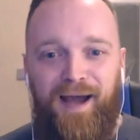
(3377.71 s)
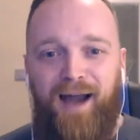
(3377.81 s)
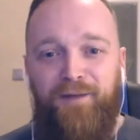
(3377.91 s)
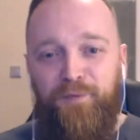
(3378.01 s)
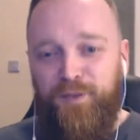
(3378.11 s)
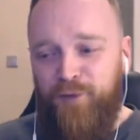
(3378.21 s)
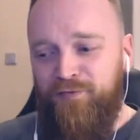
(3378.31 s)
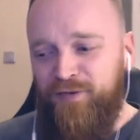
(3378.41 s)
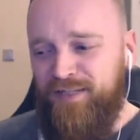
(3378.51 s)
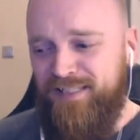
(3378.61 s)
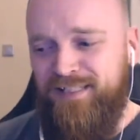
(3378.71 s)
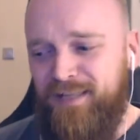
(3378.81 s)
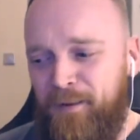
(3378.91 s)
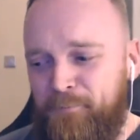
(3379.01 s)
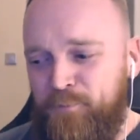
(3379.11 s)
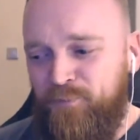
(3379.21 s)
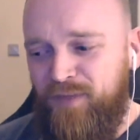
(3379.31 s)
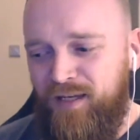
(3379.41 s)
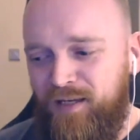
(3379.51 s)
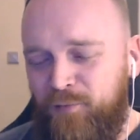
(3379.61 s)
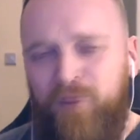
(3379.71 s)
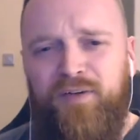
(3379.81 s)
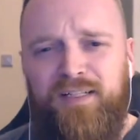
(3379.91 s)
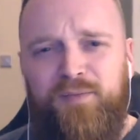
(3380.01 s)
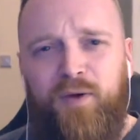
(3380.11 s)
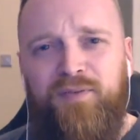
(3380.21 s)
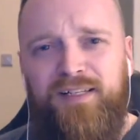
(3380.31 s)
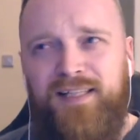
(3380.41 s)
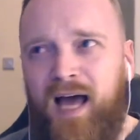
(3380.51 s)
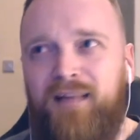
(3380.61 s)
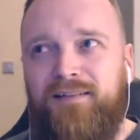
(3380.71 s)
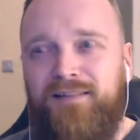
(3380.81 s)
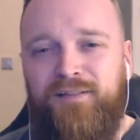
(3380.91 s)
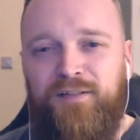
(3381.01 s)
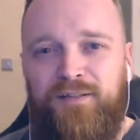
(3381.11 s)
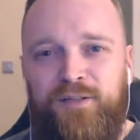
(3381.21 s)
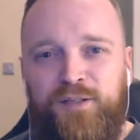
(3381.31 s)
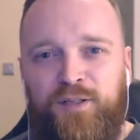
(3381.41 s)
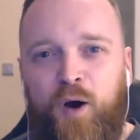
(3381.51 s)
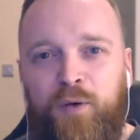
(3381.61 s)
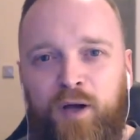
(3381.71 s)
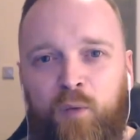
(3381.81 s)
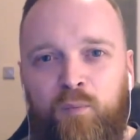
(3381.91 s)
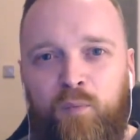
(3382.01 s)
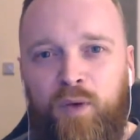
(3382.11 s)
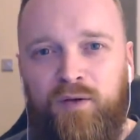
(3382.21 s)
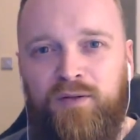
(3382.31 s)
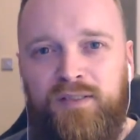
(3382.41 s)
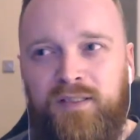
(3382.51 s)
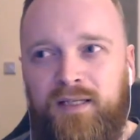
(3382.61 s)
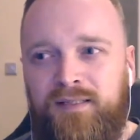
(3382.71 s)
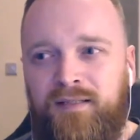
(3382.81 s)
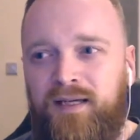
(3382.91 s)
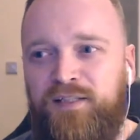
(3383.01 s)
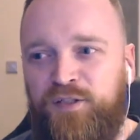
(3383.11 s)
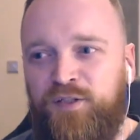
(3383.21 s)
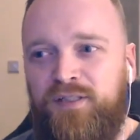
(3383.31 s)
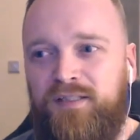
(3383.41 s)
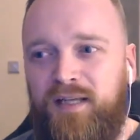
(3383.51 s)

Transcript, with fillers: And I wonder whether it's whether it's whether it's that that's just going on with us is that it's just